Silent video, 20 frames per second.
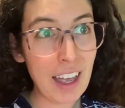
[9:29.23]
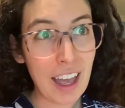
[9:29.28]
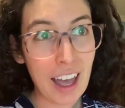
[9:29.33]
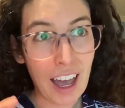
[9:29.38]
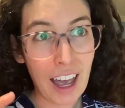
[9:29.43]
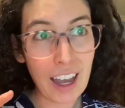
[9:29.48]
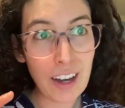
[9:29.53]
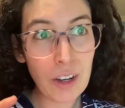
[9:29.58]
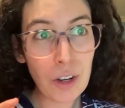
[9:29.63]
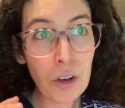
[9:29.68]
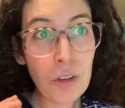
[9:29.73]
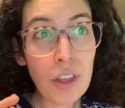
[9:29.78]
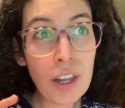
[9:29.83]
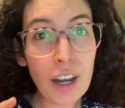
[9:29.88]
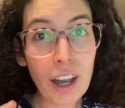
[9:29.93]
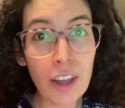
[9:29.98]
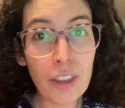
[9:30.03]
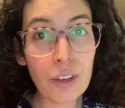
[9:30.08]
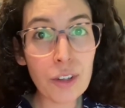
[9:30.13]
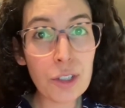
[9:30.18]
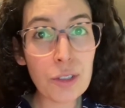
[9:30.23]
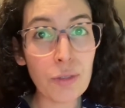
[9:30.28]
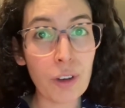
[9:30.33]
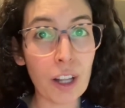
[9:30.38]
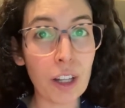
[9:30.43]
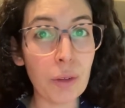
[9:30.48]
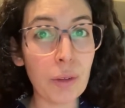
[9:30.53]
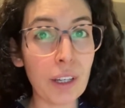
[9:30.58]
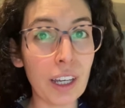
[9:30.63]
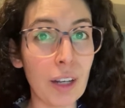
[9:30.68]
I know that others
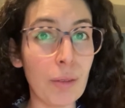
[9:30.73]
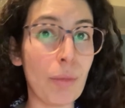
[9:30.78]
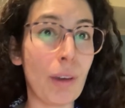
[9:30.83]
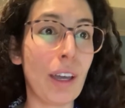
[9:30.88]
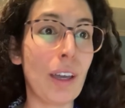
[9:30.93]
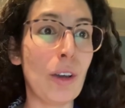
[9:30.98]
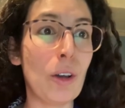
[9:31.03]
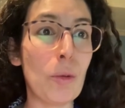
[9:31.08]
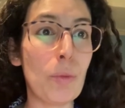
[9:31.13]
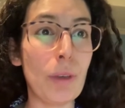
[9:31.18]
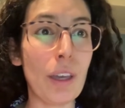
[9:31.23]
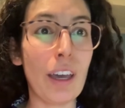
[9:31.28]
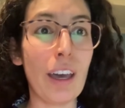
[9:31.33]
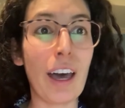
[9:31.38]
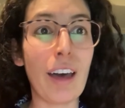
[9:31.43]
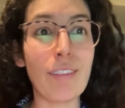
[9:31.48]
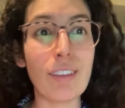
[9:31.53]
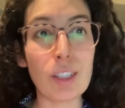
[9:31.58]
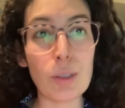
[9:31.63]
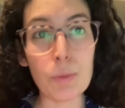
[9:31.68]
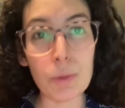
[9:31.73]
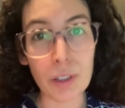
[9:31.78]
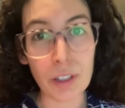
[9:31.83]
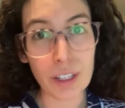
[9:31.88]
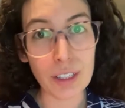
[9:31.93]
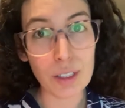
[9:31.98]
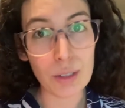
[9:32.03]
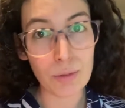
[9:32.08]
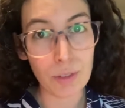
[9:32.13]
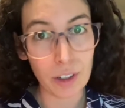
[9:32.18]
following Endmyopia have
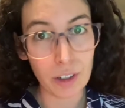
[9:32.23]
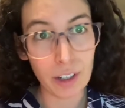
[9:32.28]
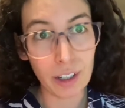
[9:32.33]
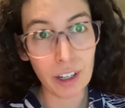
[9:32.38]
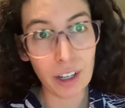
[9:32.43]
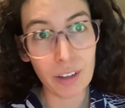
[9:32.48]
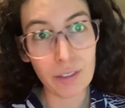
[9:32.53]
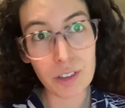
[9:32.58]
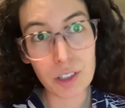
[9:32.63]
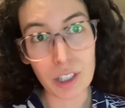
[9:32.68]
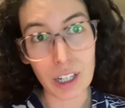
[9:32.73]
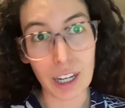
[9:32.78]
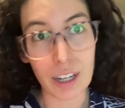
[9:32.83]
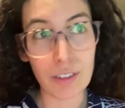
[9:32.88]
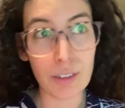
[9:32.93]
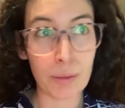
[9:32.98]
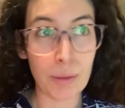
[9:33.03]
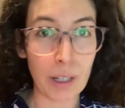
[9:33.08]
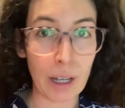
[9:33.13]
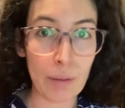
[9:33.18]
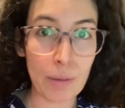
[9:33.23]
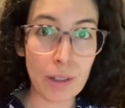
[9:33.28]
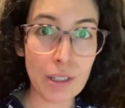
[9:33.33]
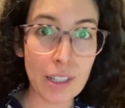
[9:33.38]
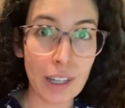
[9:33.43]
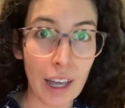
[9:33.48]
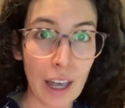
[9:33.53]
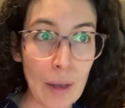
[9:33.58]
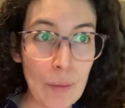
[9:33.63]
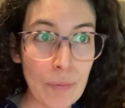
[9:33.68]
experienced veering off track from time to
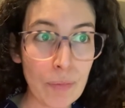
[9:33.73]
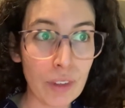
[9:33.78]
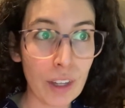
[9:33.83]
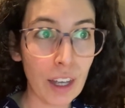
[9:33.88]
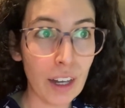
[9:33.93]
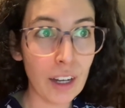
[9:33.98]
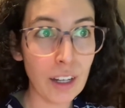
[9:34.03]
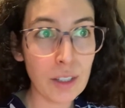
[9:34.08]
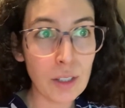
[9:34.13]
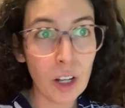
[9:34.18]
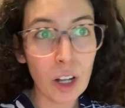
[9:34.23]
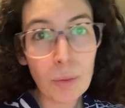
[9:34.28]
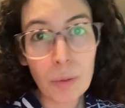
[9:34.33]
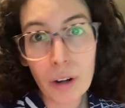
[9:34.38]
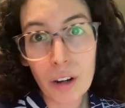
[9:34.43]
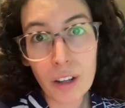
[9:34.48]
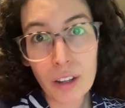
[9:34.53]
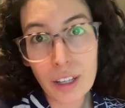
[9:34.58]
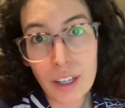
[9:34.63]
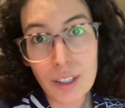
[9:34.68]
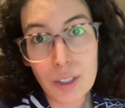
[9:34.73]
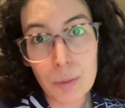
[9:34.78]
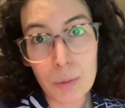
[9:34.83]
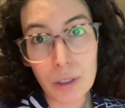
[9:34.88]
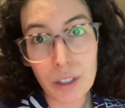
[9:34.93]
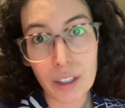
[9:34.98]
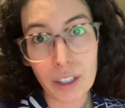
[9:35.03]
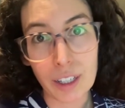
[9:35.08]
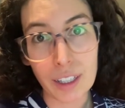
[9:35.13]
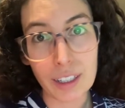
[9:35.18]
time, and it's all part of the
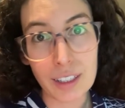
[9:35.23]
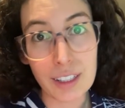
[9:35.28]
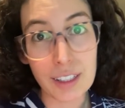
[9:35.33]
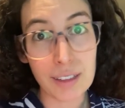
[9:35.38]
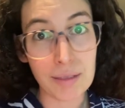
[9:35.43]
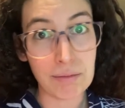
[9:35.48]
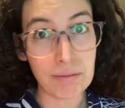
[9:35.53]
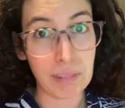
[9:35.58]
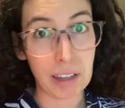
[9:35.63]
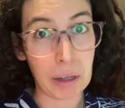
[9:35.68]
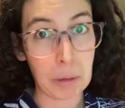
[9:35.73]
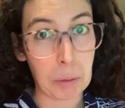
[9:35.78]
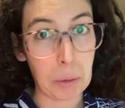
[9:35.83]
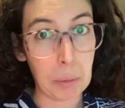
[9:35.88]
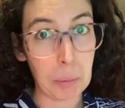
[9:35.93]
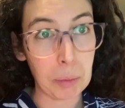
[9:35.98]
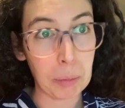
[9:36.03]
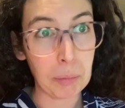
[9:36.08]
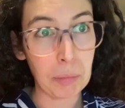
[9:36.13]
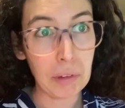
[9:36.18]
experience, I hope.